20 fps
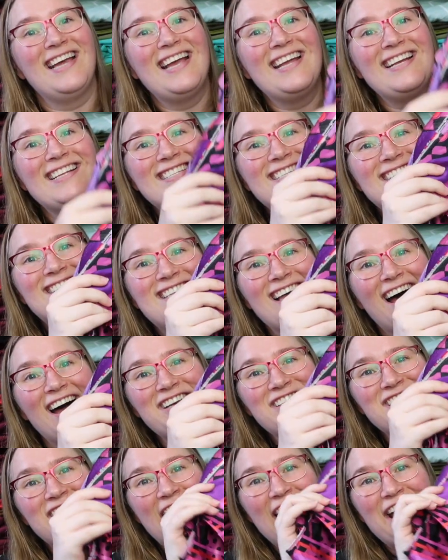It is
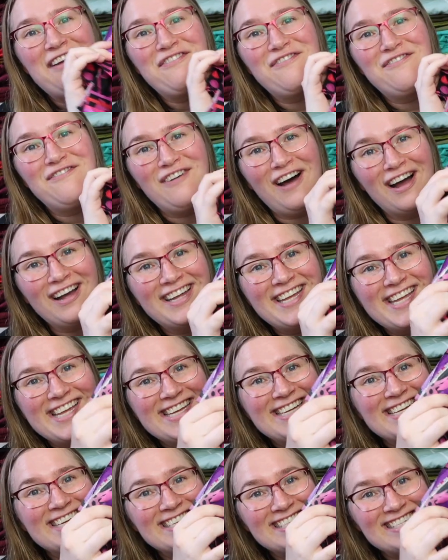such a
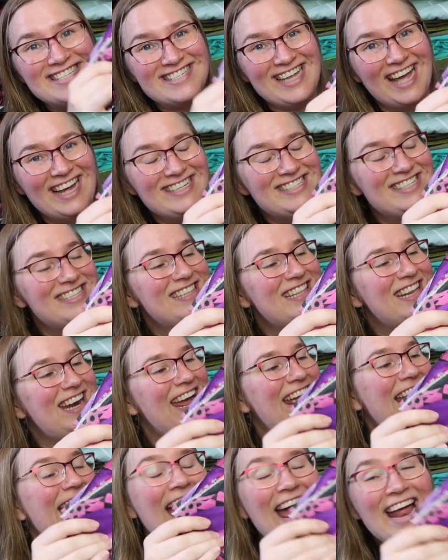funky satin that
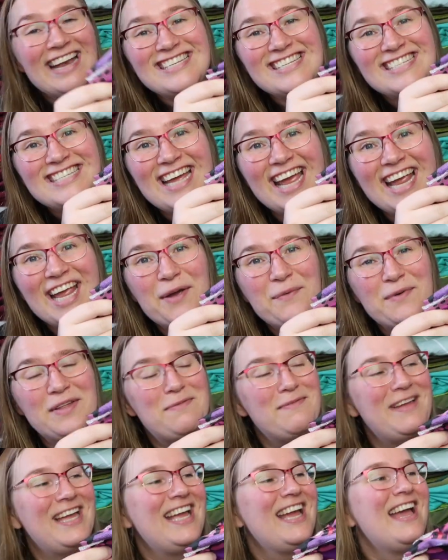I had to take it with
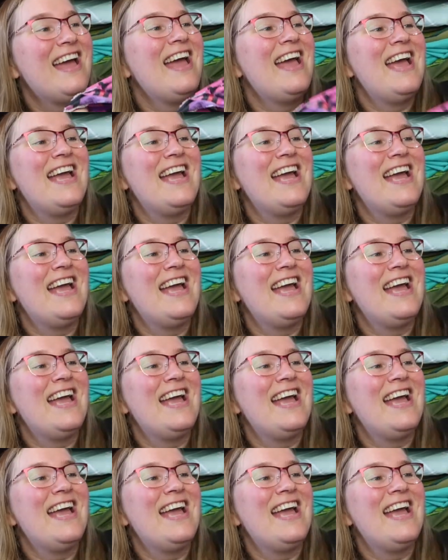me.